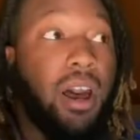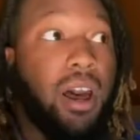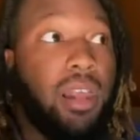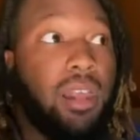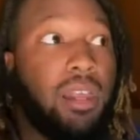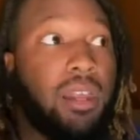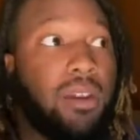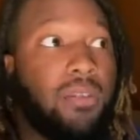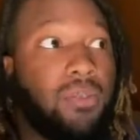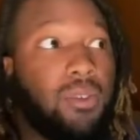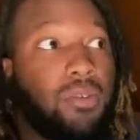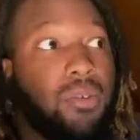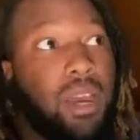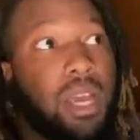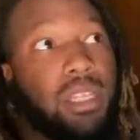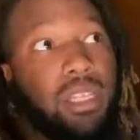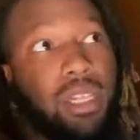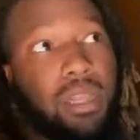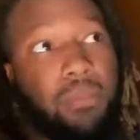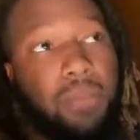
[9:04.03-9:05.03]
and when you
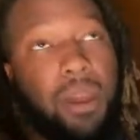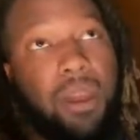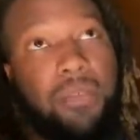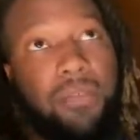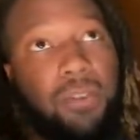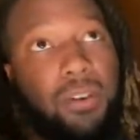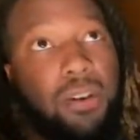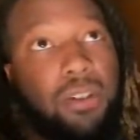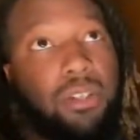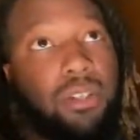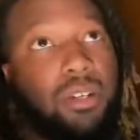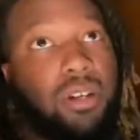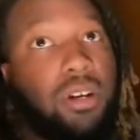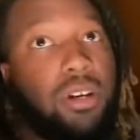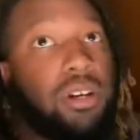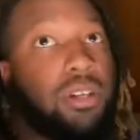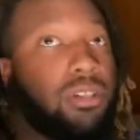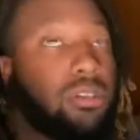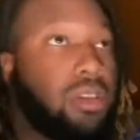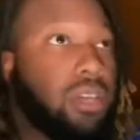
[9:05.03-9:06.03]
actually pay for your
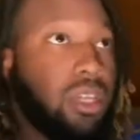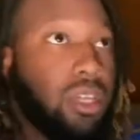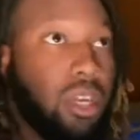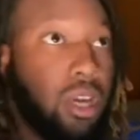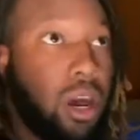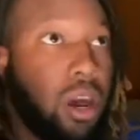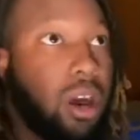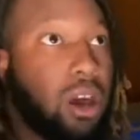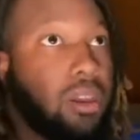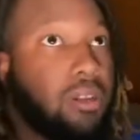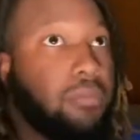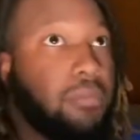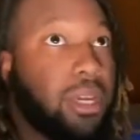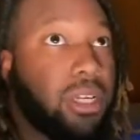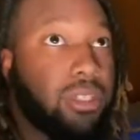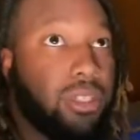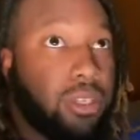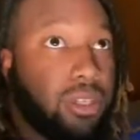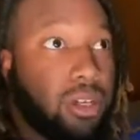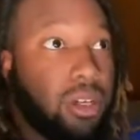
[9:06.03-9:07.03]
insurance, you need to call and make
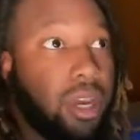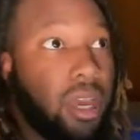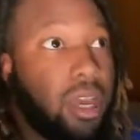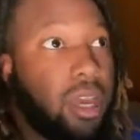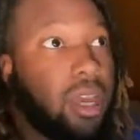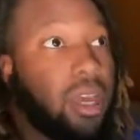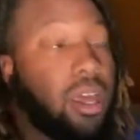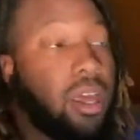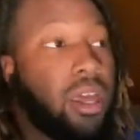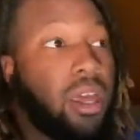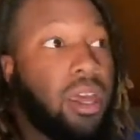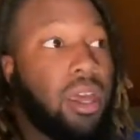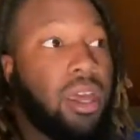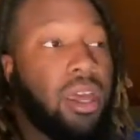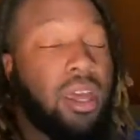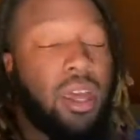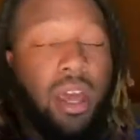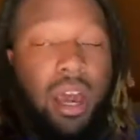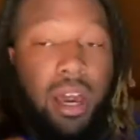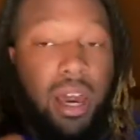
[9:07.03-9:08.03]
sure, hey,
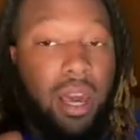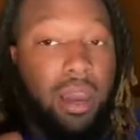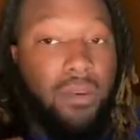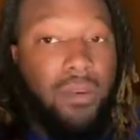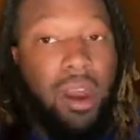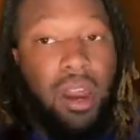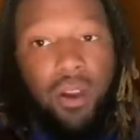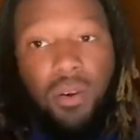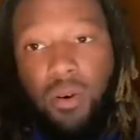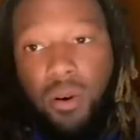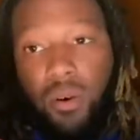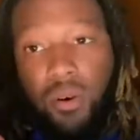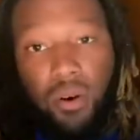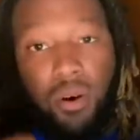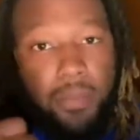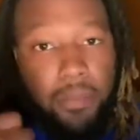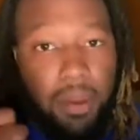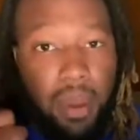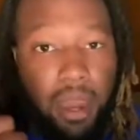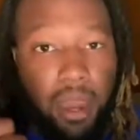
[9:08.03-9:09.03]
I got the right quote, I'm
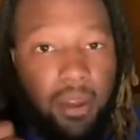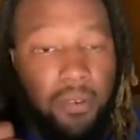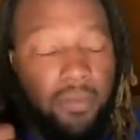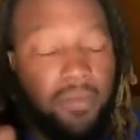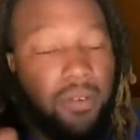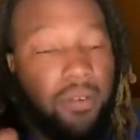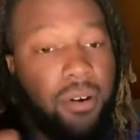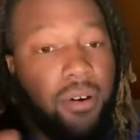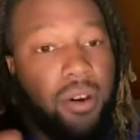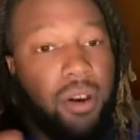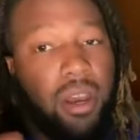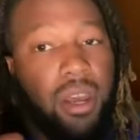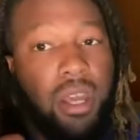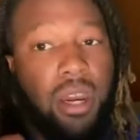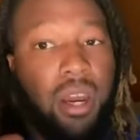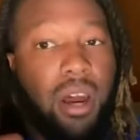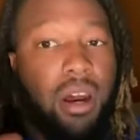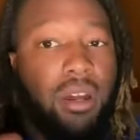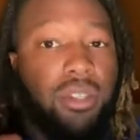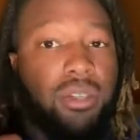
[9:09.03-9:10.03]
paying for it. And I
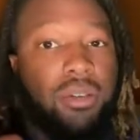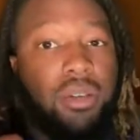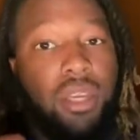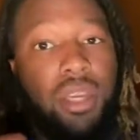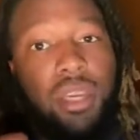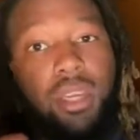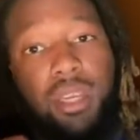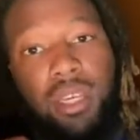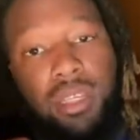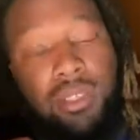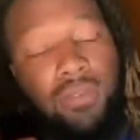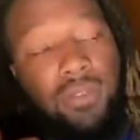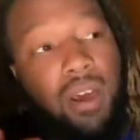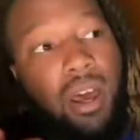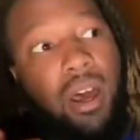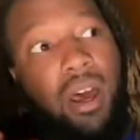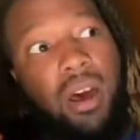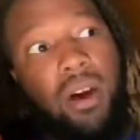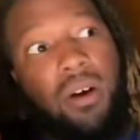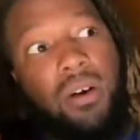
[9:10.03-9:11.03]
also need this
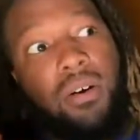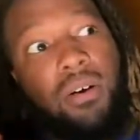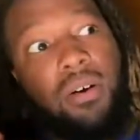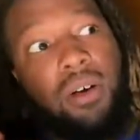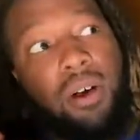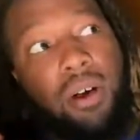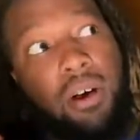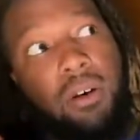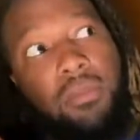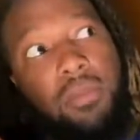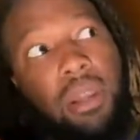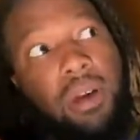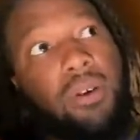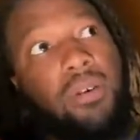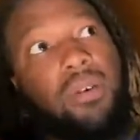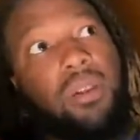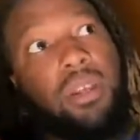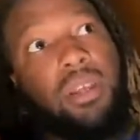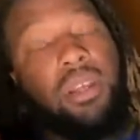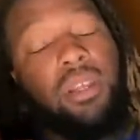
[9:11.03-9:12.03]
file
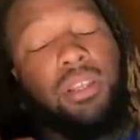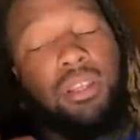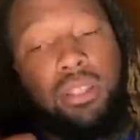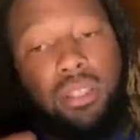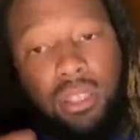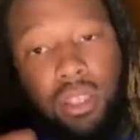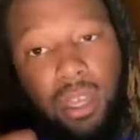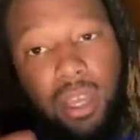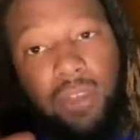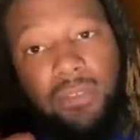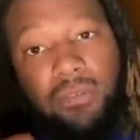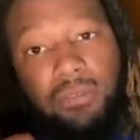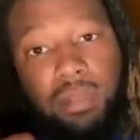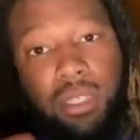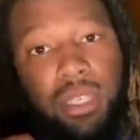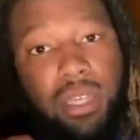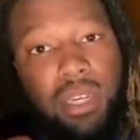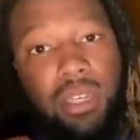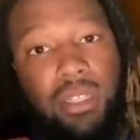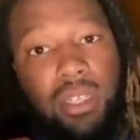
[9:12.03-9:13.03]
uploaded to the
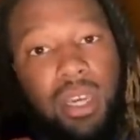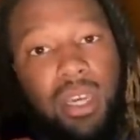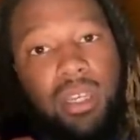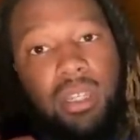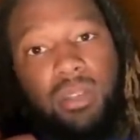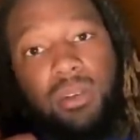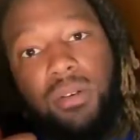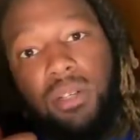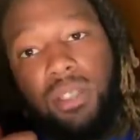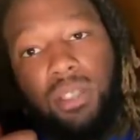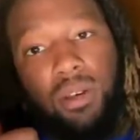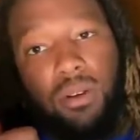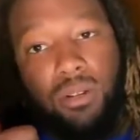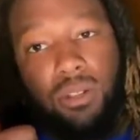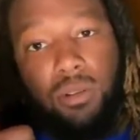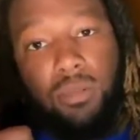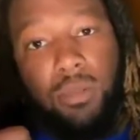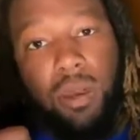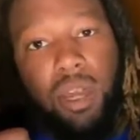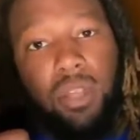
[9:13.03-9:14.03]
FMCSA so it shows on
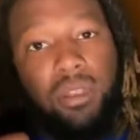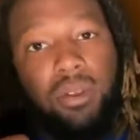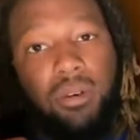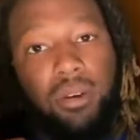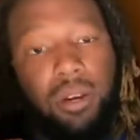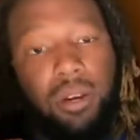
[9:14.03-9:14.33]
my authority.